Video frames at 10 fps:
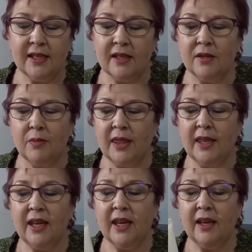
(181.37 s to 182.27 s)
because when
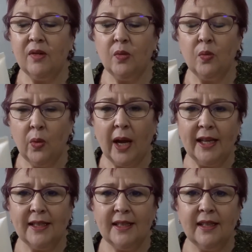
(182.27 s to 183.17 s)
they get
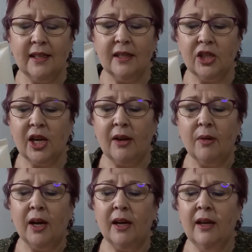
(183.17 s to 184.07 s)
wet in the
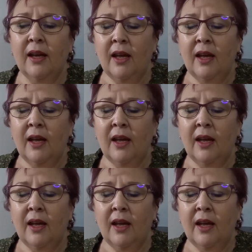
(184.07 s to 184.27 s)
shower